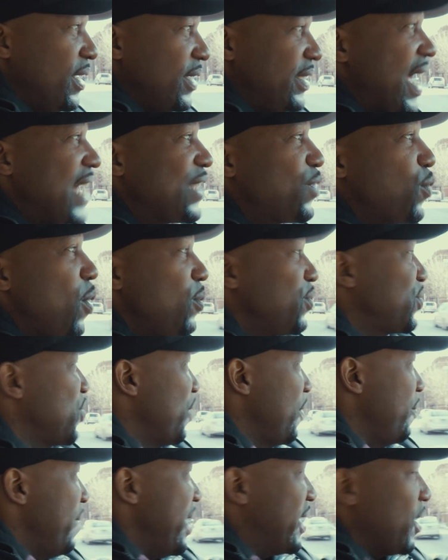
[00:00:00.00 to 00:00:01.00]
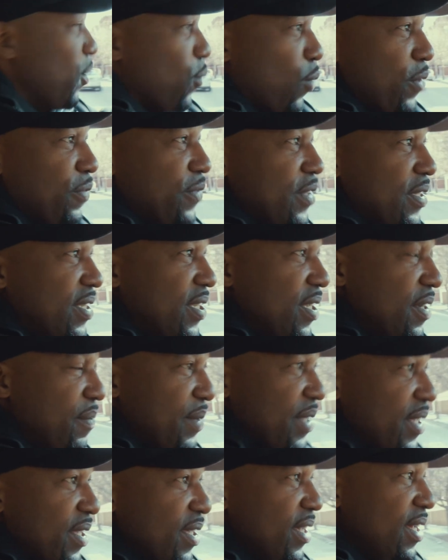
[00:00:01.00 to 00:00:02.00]
That's what was going to make it worth it to
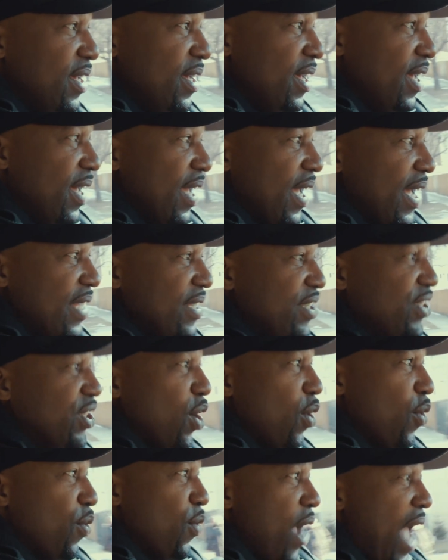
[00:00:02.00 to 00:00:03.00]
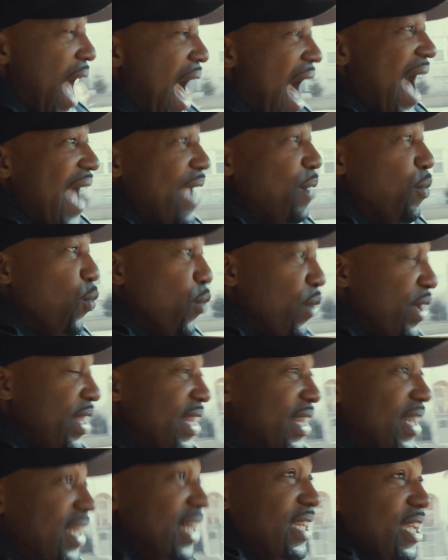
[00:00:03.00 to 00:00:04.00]
me. And so I
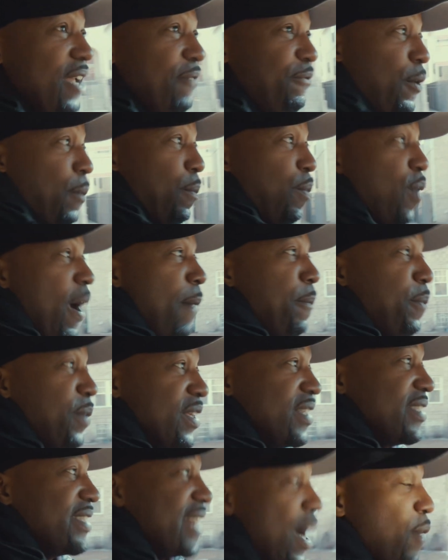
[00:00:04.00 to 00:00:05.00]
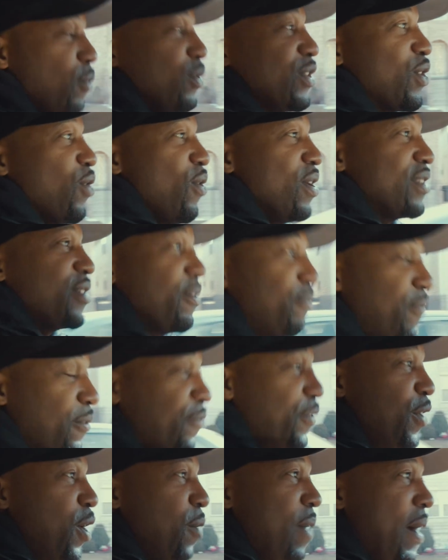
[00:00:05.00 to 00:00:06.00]
went looking for properties that was going to
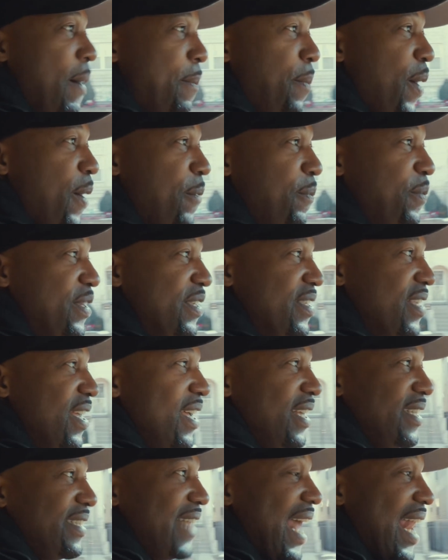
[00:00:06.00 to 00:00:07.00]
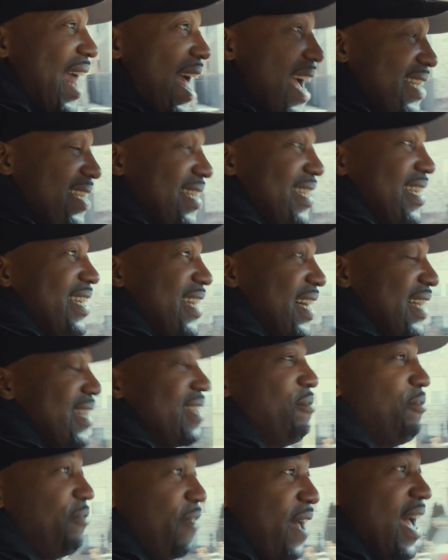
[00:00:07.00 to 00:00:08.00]
fulfill my purpose. That actually cut
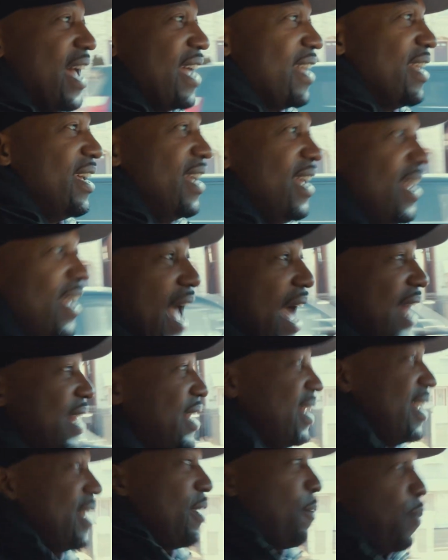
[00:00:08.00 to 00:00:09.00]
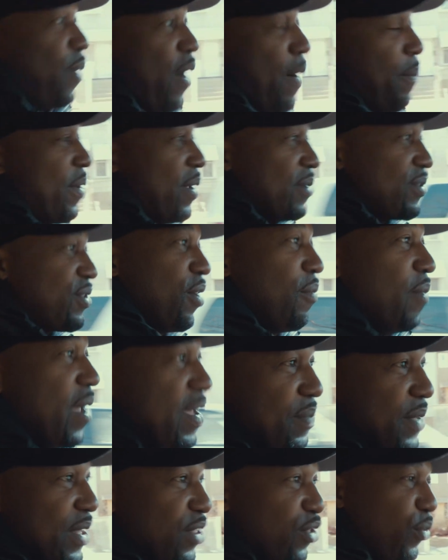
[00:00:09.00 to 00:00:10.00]
the fat. I didn't need a property that was going to
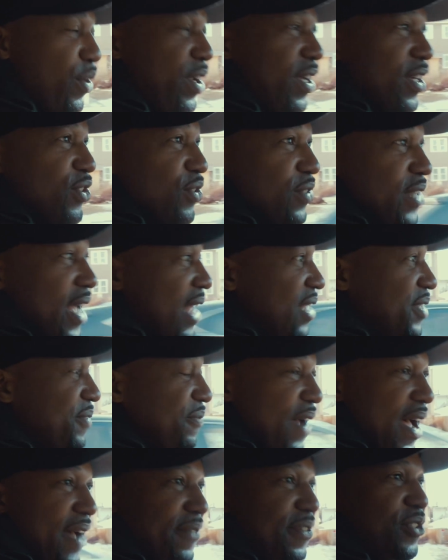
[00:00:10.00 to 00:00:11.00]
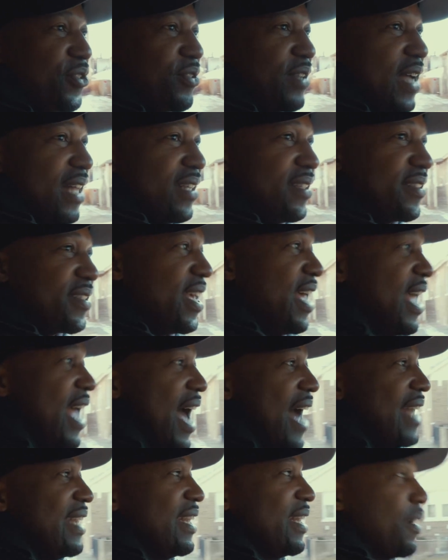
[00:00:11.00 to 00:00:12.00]
make me $300, $500.
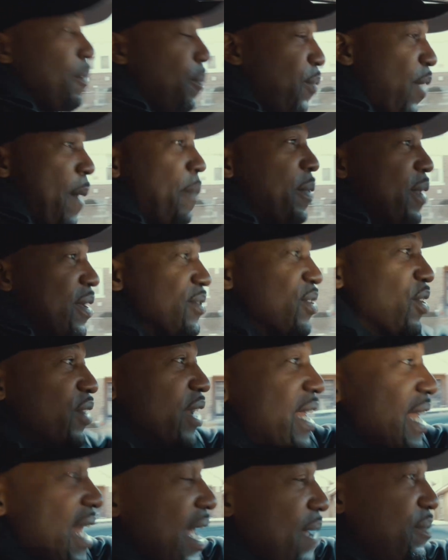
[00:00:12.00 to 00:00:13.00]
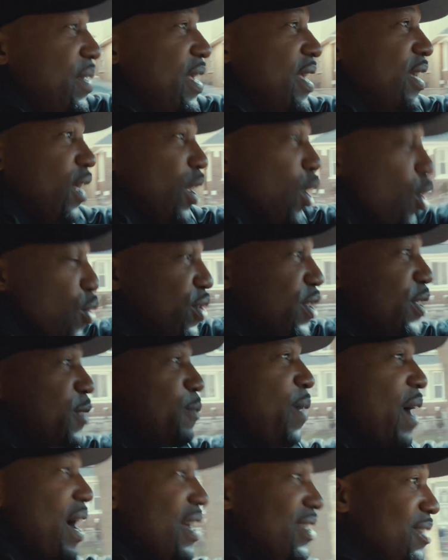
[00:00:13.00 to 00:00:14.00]
I needed a property that was going to net me close as
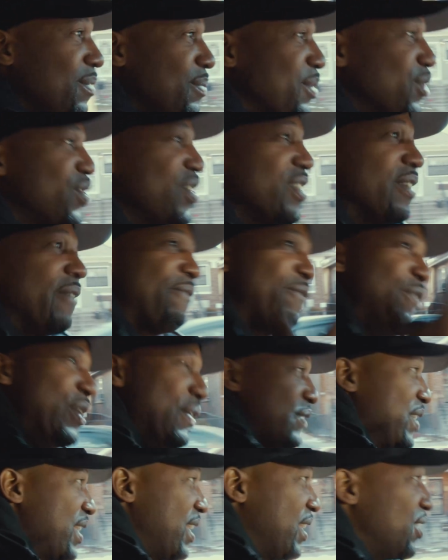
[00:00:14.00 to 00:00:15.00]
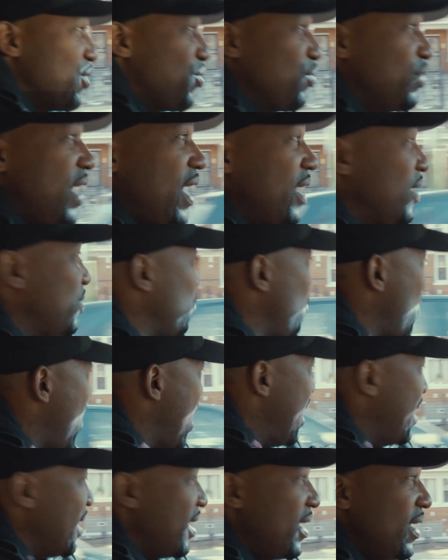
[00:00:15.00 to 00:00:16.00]
possible to the $1,500.
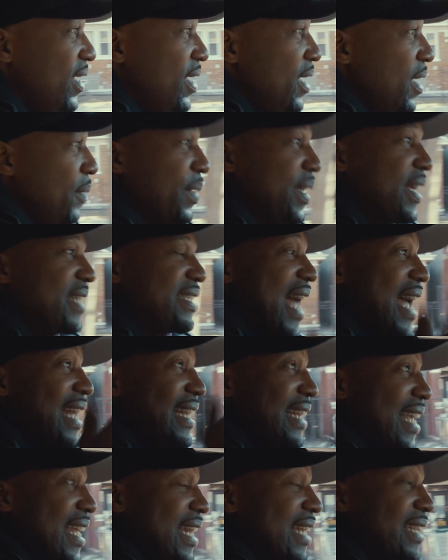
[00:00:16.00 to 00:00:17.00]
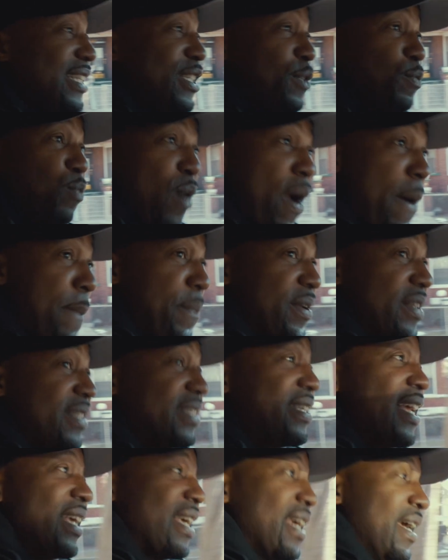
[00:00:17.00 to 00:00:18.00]
Why? Because I needed this property to
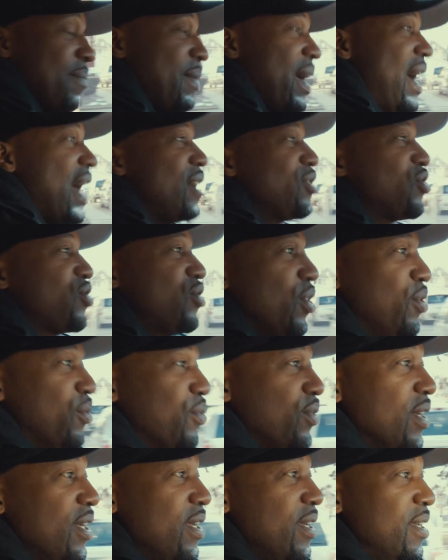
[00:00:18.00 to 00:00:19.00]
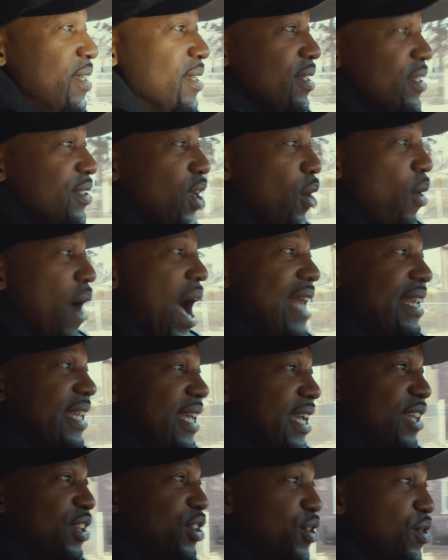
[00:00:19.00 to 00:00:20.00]
take care of my house note. So I
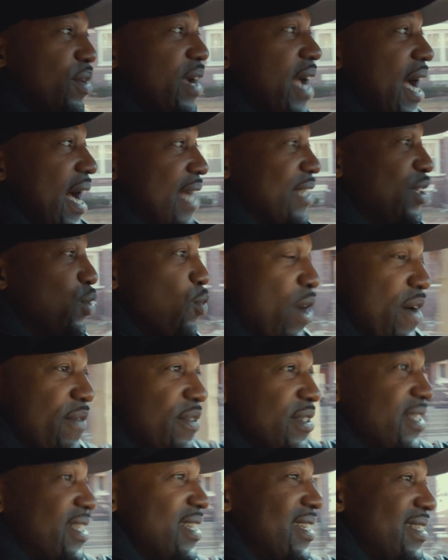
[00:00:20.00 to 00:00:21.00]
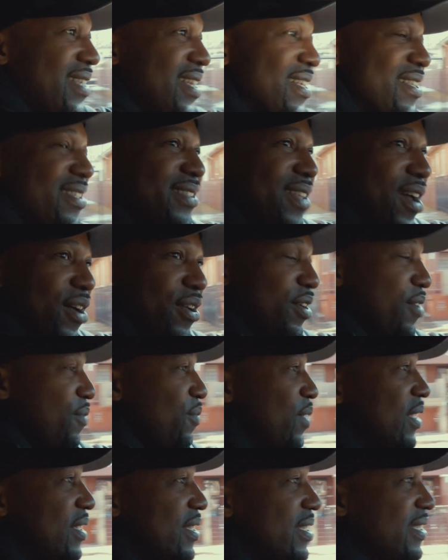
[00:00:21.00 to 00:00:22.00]
need you guys, whoever's just getting started in
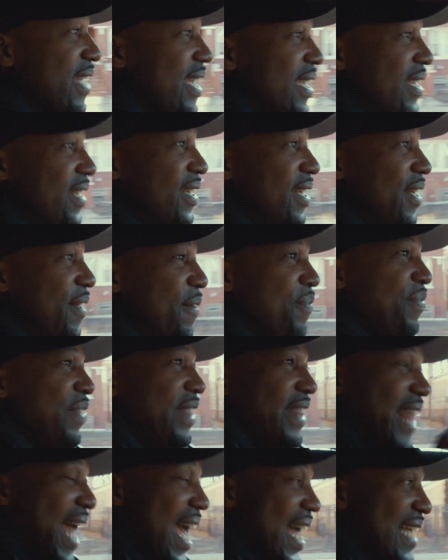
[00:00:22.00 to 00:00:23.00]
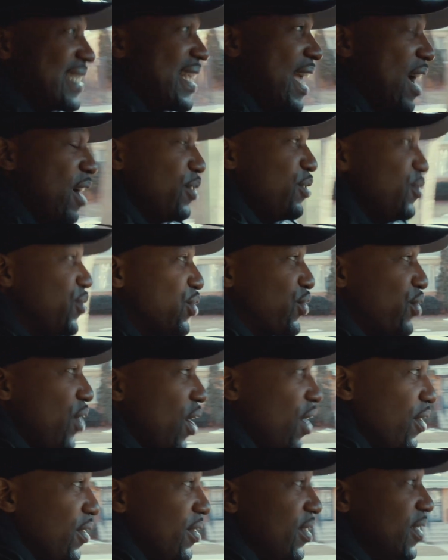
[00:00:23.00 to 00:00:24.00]
real estate, that's how you
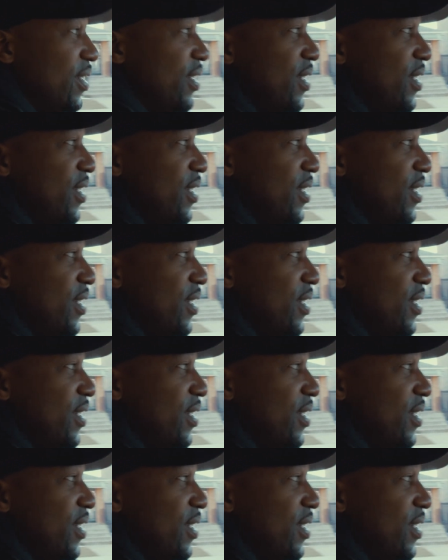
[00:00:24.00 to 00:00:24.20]
start.